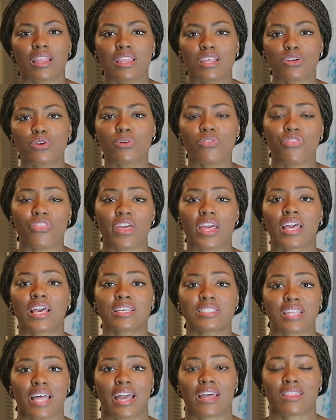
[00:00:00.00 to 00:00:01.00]
Little
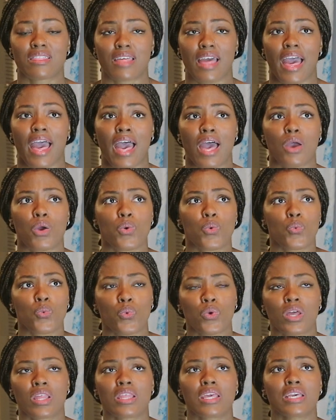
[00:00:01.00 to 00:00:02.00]
things like that
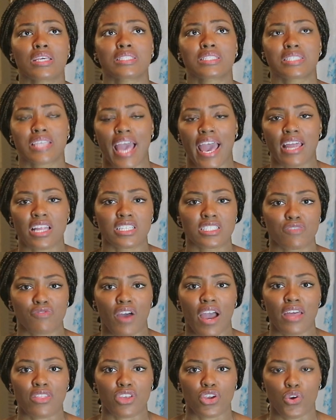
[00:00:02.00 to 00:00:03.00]
really
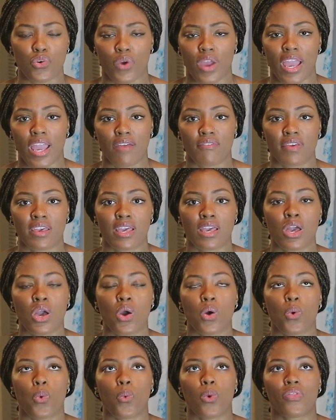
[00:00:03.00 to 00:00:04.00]
satisfy the craving
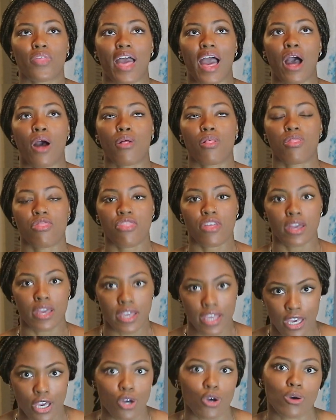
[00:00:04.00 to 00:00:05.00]
without the
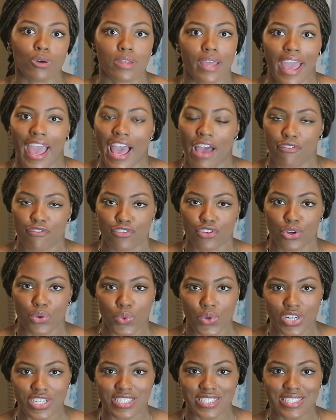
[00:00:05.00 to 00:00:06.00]
guilt
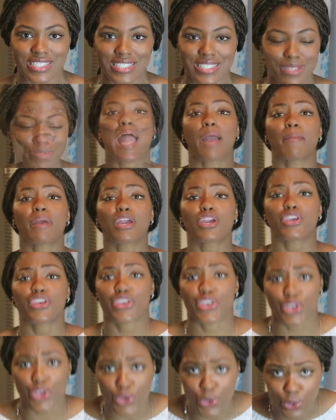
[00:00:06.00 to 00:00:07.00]
afterwards. I am a
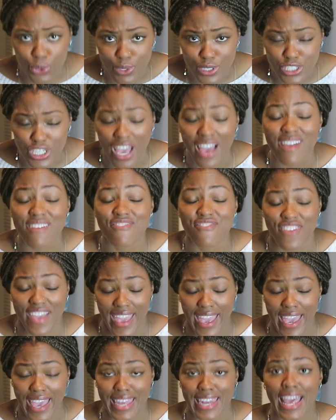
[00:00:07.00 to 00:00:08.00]
huge
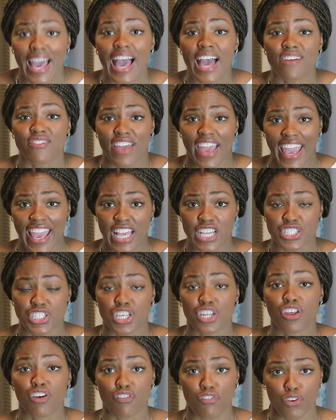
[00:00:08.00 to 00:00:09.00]
fan of
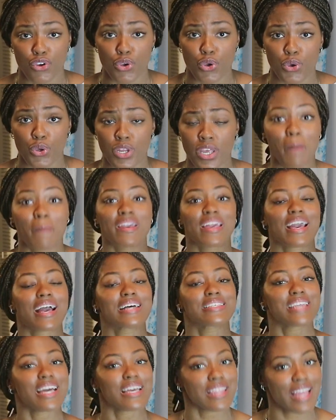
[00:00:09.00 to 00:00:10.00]
Asian food.
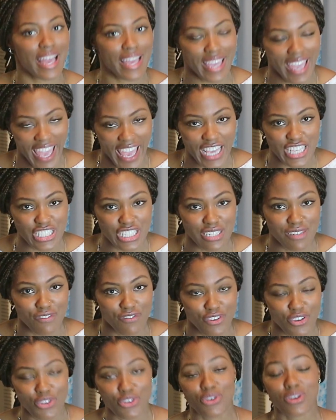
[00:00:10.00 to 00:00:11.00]
Because I like Asian
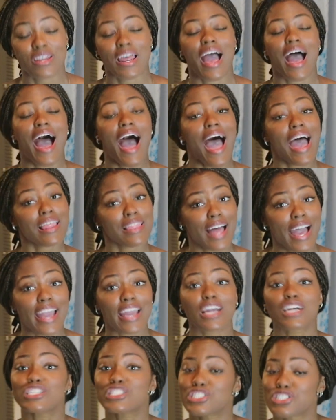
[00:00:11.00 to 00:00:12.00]
food, I
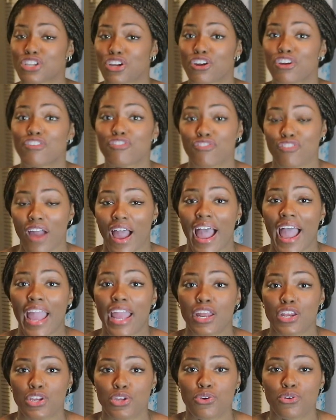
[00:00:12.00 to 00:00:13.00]
like
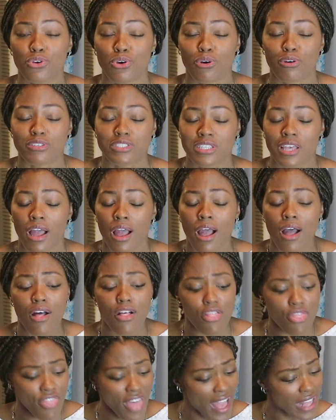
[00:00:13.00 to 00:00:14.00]
stir-fry noodles.
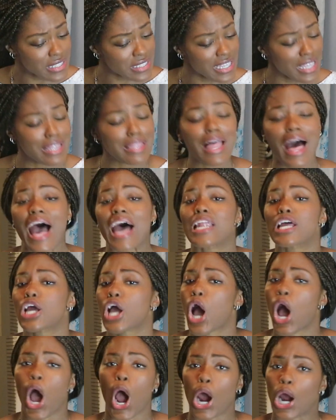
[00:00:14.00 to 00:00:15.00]
That's a lot of
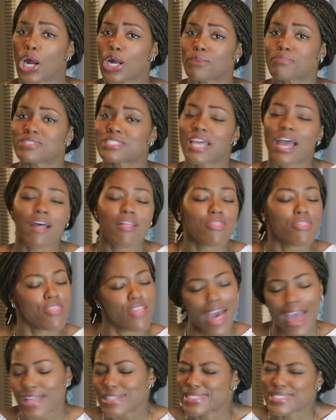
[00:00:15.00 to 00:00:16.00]
carbs.
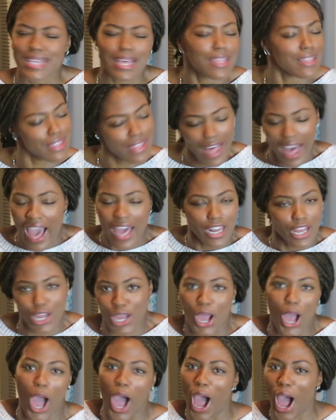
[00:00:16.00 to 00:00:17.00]
That's a lot of
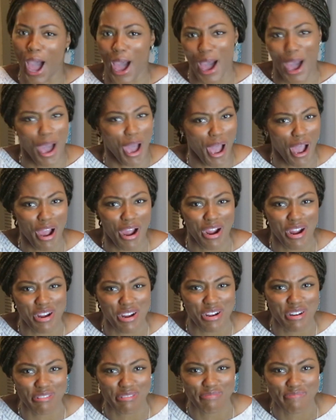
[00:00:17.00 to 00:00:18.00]

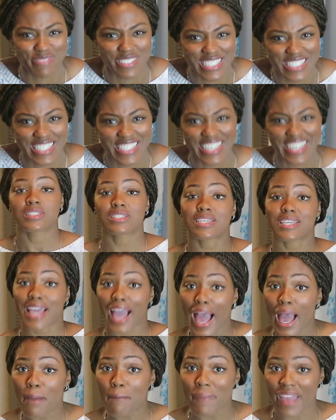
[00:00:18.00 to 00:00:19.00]
carbs. To
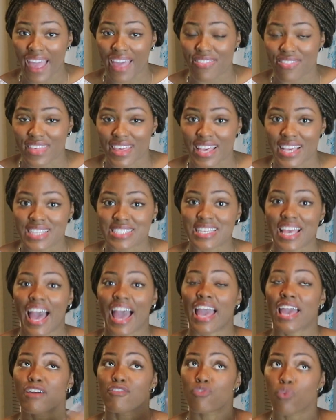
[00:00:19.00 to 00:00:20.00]
combat this,
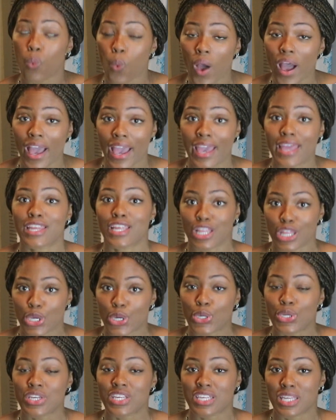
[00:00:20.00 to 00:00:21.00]
I have
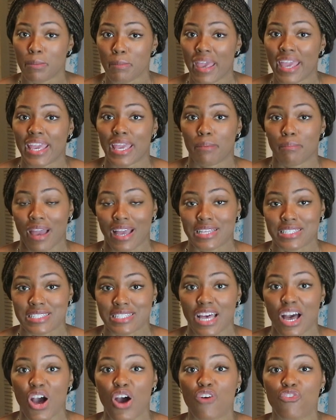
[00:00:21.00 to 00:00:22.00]
learned to make it
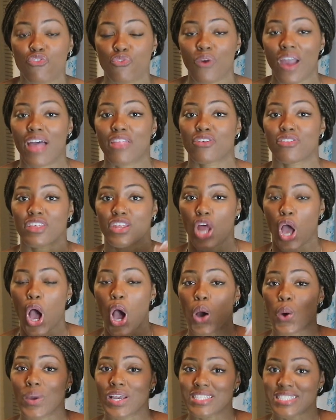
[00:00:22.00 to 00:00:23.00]
myself rather than
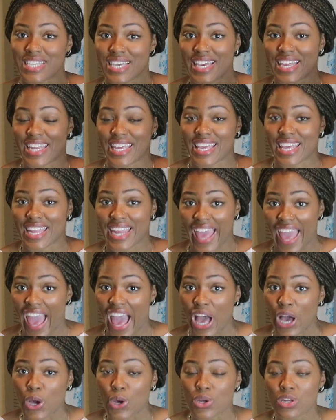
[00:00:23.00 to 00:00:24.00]
always eating it
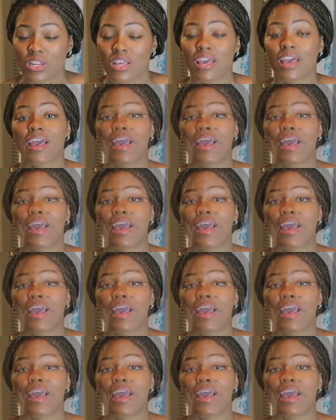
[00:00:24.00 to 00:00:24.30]
out.